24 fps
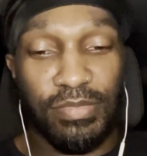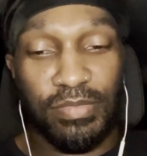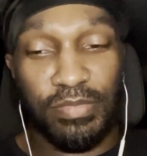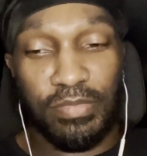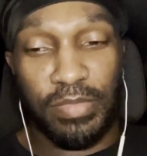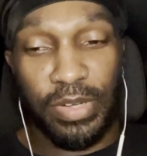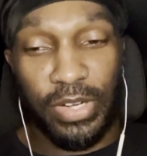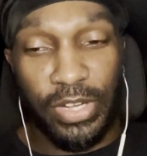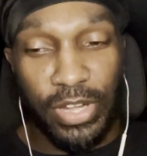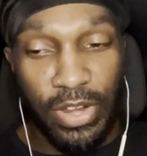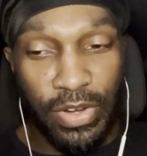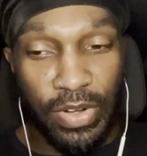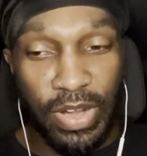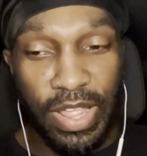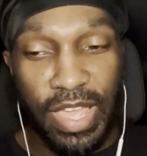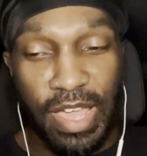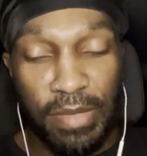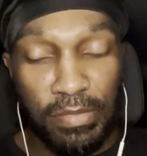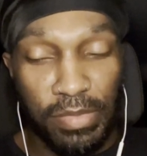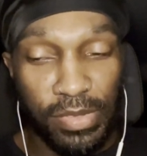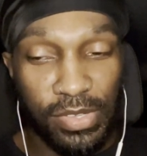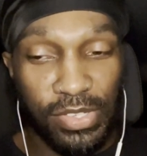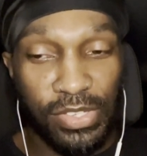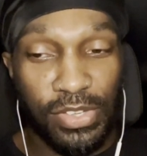But during
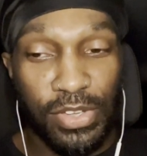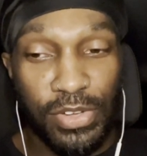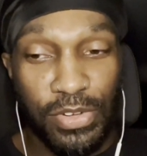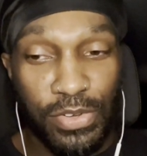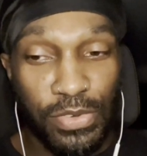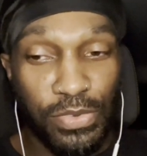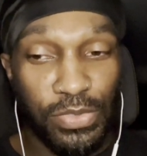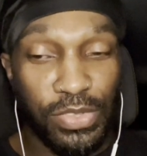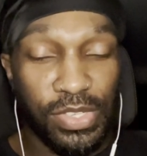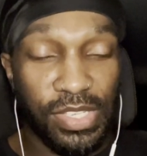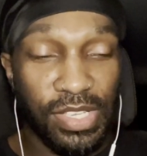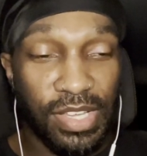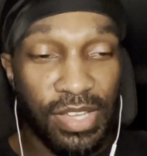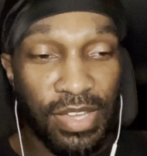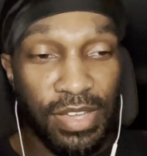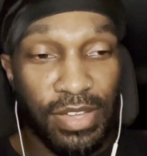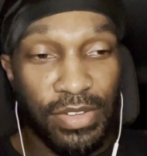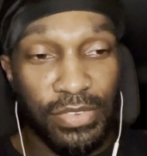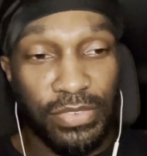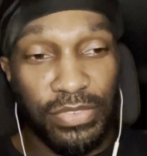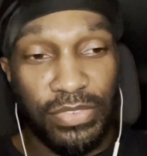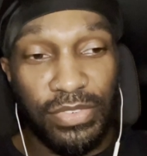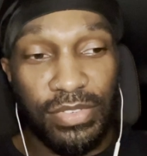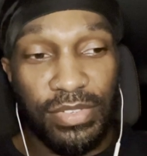episodes
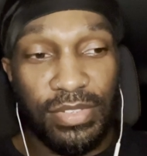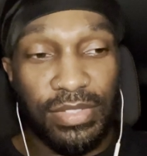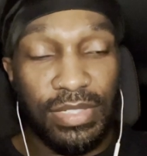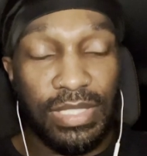of